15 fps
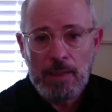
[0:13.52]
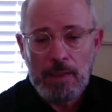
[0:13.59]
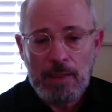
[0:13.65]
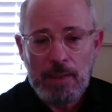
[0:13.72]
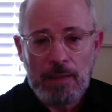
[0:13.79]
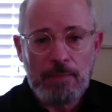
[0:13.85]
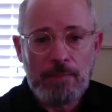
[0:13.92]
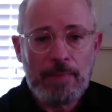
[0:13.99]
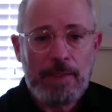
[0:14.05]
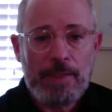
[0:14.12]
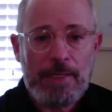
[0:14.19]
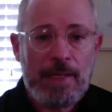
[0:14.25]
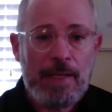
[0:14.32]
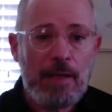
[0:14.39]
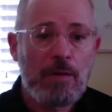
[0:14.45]
uh, and
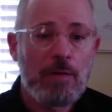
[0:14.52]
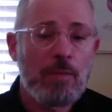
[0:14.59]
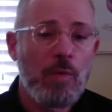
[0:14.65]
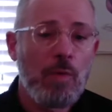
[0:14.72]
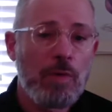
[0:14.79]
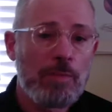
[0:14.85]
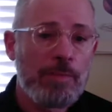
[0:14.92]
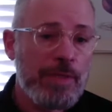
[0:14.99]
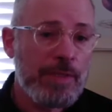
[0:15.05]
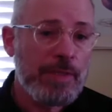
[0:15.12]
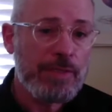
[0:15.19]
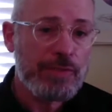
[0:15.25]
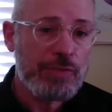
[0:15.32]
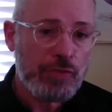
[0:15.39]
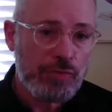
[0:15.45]
how
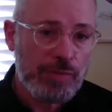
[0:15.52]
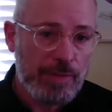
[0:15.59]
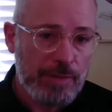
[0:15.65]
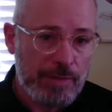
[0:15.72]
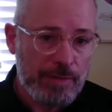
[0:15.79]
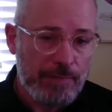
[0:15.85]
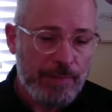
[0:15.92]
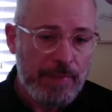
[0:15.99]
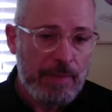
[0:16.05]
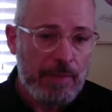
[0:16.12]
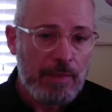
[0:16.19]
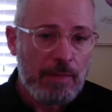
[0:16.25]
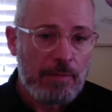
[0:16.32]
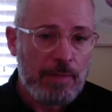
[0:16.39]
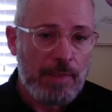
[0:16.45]
autoimmunity is triggered,
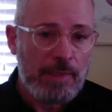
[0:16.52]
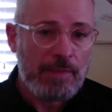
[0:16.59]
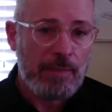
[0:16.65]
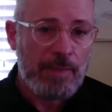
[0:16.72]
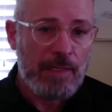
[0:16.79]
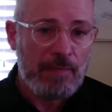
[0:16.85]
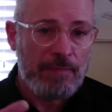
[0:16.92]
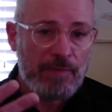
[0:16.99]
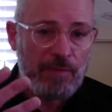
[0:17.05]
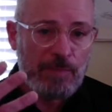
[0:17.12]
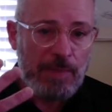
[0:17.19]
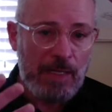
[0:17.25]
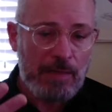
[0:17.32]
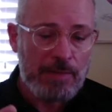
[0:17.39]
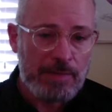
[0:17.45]
right? That we have these
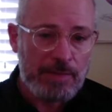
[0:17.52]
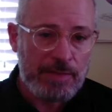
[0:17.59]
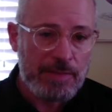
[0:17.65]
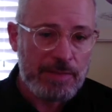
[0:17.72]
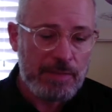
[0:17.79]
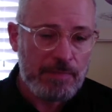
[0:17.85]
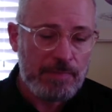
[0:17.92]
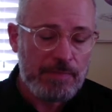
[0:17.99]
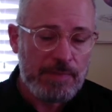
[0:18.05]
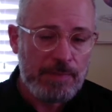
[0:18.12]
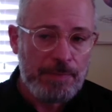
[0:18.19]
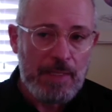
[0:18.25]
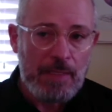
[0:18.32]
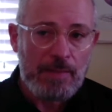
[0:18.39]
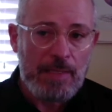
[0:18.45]
barrier systems
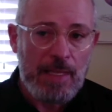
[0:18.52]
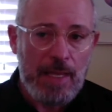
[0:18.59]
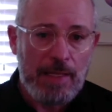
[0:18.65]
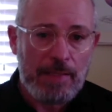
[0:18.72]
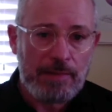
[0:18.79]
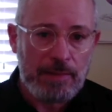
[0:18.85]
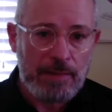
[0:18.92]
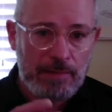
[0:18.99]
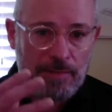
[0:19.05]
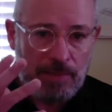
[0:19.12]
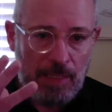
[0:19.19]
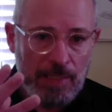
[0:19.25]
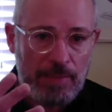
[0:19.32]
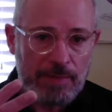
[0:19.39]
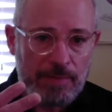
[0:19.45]
that, you know,
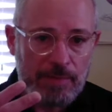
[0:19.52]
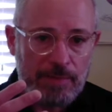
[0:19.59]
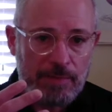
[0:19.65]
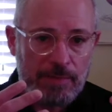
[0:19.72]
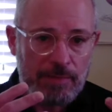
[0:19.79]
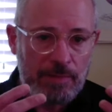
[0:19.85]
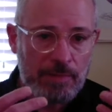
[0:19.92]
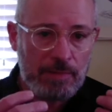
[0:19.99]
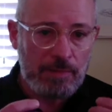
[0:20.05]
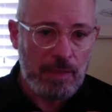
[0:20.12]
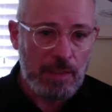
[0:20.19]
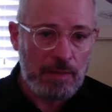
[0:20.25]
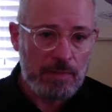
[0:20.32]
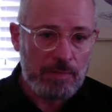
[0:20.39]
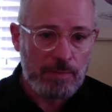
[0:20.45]
sinuses, the
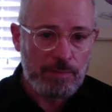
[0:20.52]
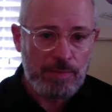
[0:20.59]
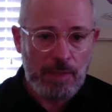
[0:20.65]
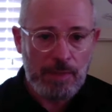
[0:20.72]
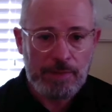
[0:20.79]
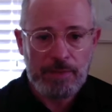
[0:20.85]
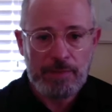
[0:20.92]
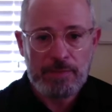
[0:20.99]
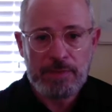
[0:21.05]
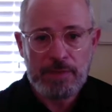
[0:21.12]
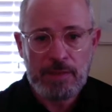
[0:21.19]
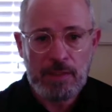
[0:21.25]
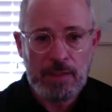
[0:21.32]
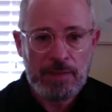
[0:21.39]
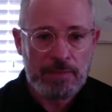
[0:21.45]
lungs, the bronchioles, the
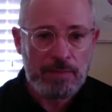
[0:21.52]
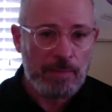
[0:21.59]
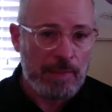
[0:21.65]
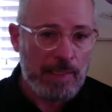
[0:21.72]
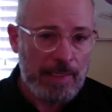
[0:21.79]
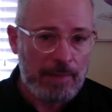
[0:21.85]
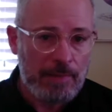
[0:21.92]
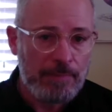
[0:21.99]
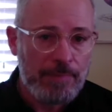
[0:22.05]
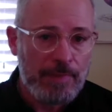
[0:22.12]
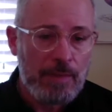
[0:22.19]
gut, and the bladder,